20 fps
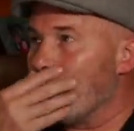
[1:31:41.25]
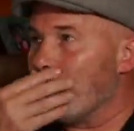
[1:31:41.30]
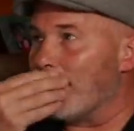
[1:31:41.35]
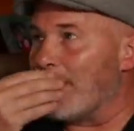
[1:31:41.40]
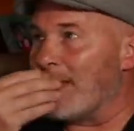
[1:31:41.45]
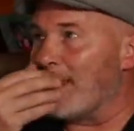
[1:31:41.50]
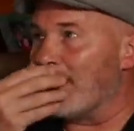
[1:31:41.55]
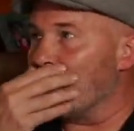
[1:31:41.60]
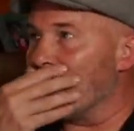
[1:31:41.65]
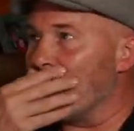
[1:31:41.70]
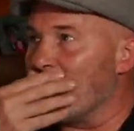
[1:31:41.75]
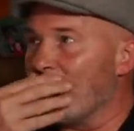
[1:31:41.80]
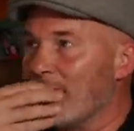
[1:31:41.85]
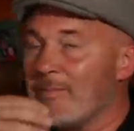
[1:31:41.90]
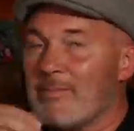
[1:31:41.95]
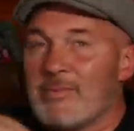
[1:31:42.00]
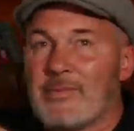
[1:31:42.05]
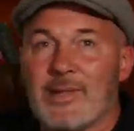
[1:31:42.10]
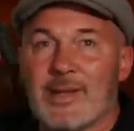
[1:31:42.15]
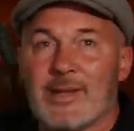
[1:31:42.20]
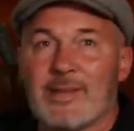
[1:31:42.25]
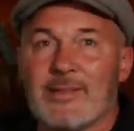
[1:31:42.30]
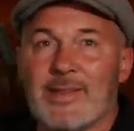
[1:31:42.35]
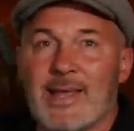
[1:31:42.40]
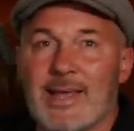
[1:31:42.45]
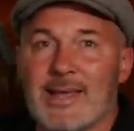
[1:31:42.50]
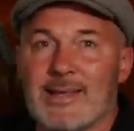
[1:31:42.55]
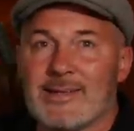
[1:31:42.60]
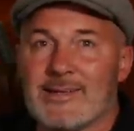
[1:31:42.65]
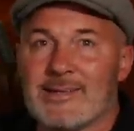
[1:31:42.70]
Man, we've been feeling
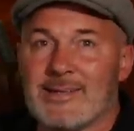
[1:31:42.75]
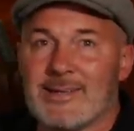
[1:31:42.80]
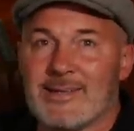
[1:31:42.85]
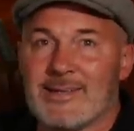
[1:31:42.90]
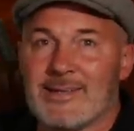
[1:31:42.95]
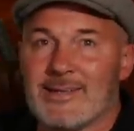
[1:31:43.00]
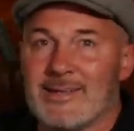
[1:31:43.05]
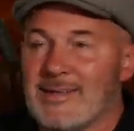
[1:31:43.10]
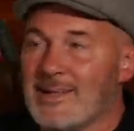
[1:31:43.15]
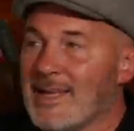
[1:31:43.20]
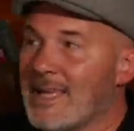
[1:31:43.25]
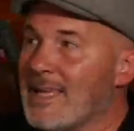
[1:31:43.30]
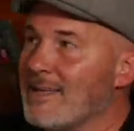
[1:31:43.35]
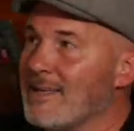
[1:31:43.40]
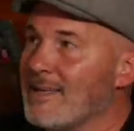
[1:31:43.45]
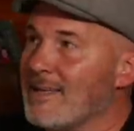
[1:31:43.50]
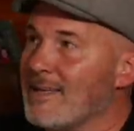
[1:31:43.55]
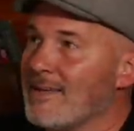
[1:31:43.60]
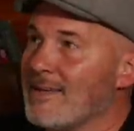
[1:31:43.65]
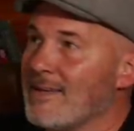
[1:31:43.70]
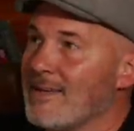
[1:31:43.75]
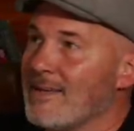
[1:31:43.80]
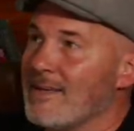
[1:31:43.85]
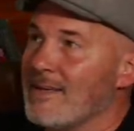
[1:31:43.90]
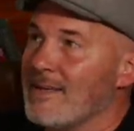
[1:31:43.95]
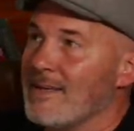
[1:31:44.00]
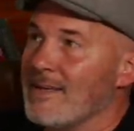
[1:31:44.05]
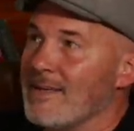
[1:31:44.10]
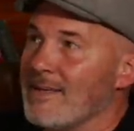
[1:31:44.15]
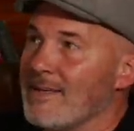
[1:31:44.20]
that lately.
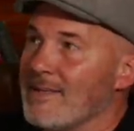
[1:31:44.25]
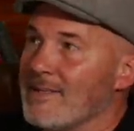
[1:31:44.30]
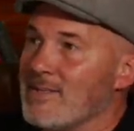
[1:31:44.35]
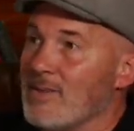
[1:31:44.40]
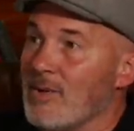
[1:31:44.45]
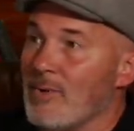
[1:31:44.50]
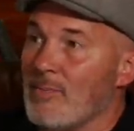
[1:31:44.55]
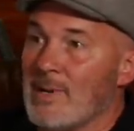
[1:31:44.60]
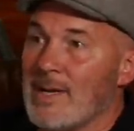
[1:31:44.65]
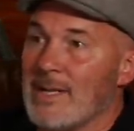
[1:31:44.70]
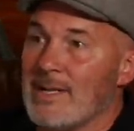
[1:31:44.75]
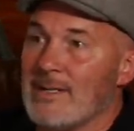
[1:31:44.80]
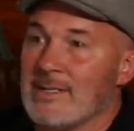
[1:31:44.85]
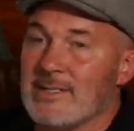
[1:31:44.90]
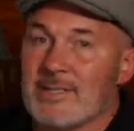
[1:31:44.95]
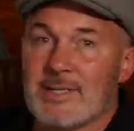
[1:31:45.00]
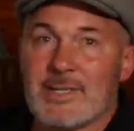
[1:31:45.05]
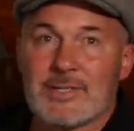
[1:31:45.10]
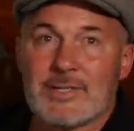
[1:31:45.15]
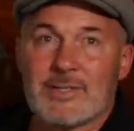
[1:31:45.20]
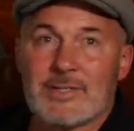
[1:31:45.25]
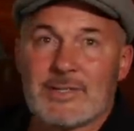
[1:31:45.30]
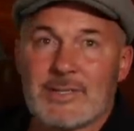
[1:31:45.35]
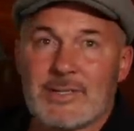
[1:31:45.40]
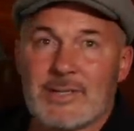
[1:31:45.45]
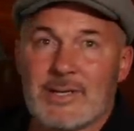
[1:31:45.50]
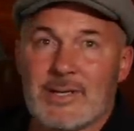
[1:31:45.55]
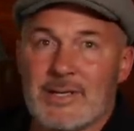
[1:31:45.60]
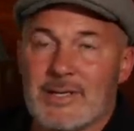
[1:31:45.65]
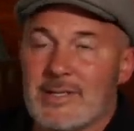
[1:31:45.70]
So many decisions
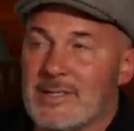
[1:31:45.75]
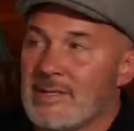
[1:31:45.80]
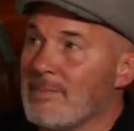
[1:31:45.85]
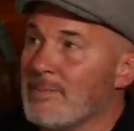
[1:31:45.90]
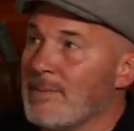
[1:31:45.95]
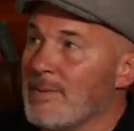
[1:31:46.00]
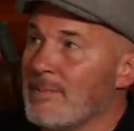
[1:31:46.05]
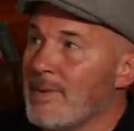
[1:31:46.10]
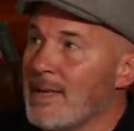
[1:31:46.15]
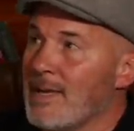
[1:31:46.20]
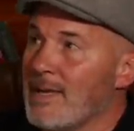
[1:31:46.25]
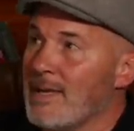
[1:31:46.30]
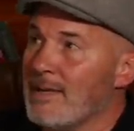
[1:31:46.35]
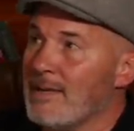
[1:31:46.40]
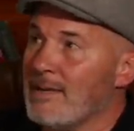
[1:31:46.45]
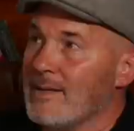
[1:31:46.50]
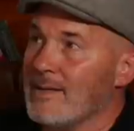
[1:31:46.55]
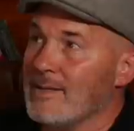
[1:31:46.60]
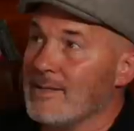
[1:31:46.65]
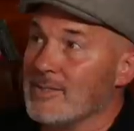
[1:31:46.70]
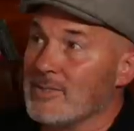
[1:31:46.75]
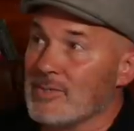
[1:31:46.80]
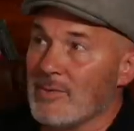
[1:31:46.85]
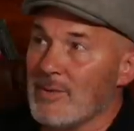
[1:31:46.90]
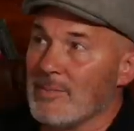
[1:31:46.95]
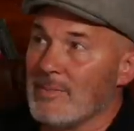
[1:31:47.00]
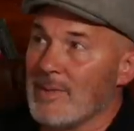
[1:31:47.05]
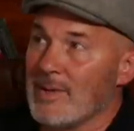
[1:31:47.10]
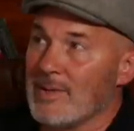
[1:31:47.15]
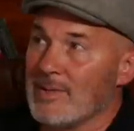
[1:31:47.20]
to be made in a
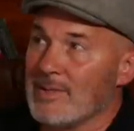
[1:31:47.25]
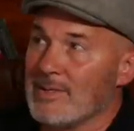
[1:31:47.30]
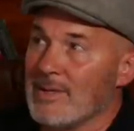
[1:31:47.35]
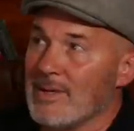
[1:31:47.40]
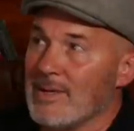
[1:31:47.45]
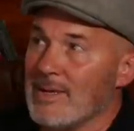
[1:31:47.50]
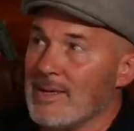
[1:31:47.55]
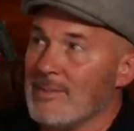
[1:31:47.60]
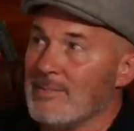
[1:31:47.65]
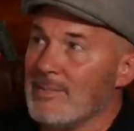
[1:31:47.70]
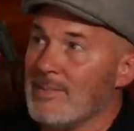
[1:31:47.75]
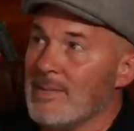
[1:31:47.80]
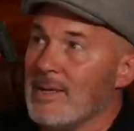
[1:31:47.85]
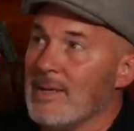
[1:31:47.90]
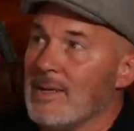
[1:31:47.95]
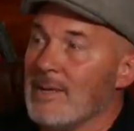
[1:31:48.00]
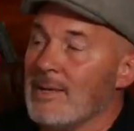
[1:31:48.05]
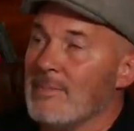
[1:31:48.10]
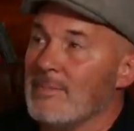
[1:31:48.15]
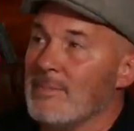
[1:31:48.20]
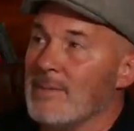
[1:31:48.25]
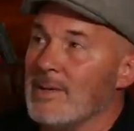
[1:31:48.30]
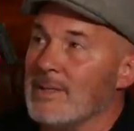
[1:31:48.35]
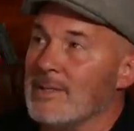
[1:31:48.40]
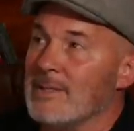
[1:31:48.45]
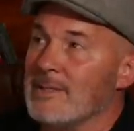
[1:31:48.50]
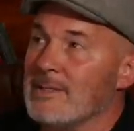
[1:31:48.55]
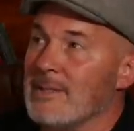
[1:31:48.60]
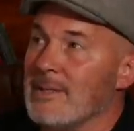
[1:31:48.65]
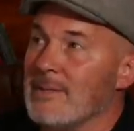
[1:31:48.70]
short amount of time.
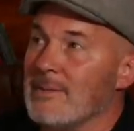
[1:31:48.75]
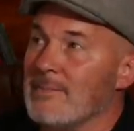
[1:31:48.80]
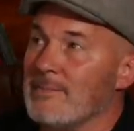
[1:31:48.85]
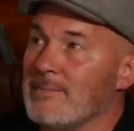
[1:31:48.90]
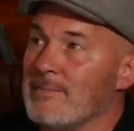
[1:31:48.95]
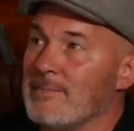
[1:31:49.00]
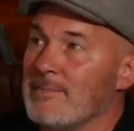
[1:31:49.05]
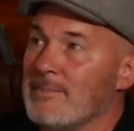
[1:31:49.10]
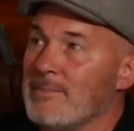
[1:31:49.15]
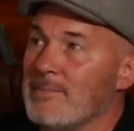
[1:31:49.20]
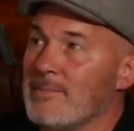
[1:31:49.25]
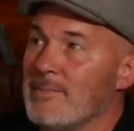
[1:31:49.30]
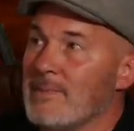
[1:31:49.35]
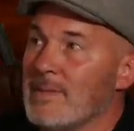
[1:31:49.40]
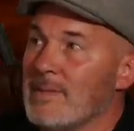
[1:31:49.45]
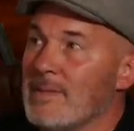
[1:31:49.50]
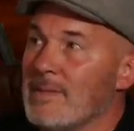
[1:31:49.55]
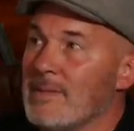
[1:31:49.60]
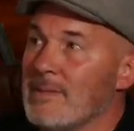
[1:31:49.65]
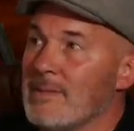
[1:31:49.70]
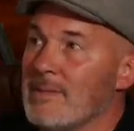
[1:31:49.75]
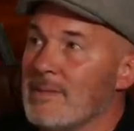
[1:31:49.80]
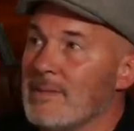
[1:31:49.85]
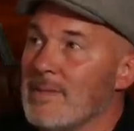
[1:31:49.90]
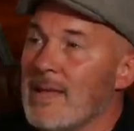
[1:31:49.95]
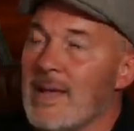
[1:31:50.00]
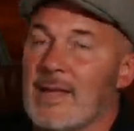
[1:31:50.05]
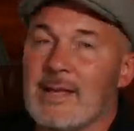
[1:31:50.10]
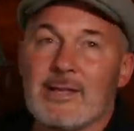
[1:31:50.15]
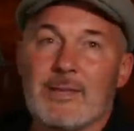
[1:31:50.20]
But
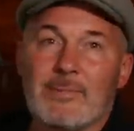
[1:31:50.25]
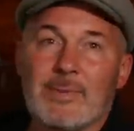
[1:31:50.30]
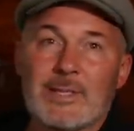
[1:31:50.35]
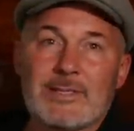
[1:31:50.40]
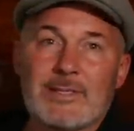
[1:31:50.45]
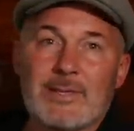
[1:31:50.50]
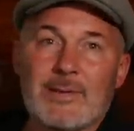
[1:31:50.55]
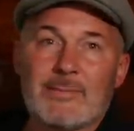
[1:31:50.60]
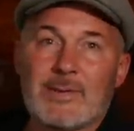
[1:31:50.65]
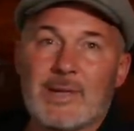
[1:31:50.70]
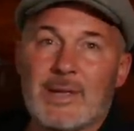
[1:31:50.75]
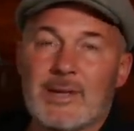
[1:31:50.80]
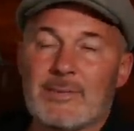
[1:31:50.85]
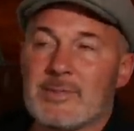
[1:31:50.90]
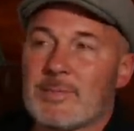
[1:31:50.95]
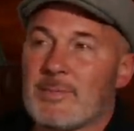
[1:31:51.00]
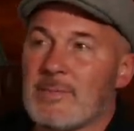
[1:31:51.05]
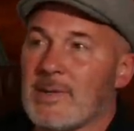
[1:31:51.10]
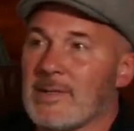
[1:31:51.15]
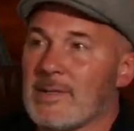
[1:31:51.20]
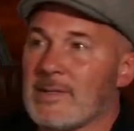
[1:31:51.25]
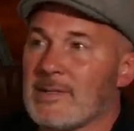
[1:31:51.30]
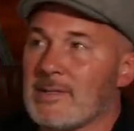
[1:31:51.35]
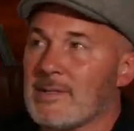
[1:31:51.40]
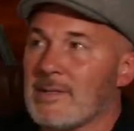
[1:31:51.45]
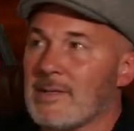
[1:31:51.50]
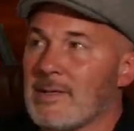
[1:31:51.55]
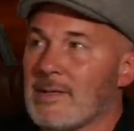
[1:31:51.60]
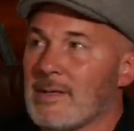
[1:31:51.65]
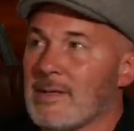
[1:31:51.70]
yeah, a little bit sometimes, but
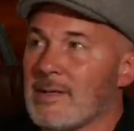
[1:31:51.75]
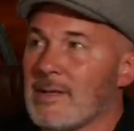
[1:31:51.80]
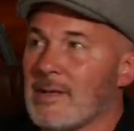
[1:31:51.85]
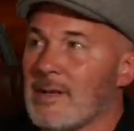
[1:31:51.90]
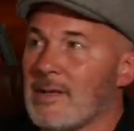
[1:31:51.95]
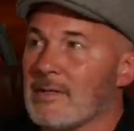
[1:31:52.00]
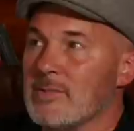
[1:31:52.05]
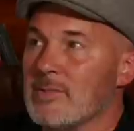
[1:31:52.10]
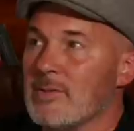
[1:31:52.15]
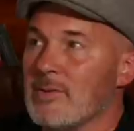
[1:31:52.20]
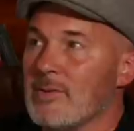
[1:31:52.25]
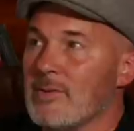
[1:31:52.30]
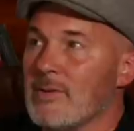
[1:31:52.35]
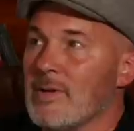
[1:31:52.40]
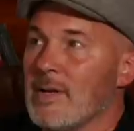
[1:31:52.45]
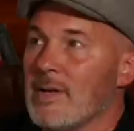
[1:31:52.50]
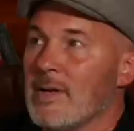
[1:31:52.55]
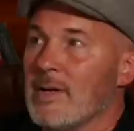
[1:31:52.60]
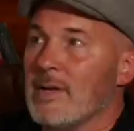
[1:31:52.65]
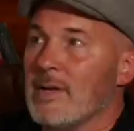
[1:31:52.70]
also